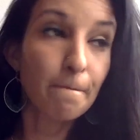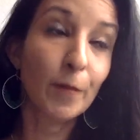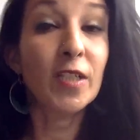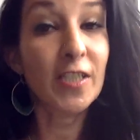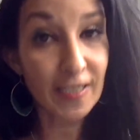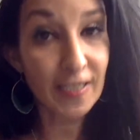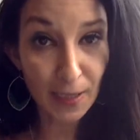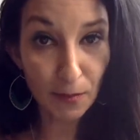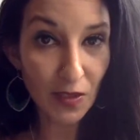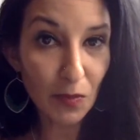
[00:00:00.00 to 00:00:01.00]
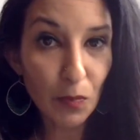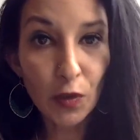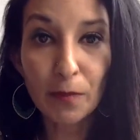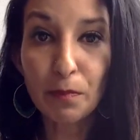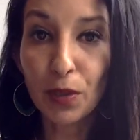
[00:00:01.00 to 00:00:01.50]
which is explained more
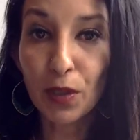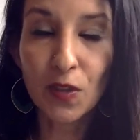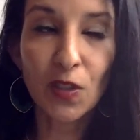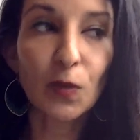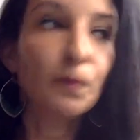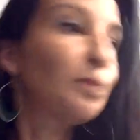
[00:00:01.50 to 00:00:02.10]
in book two.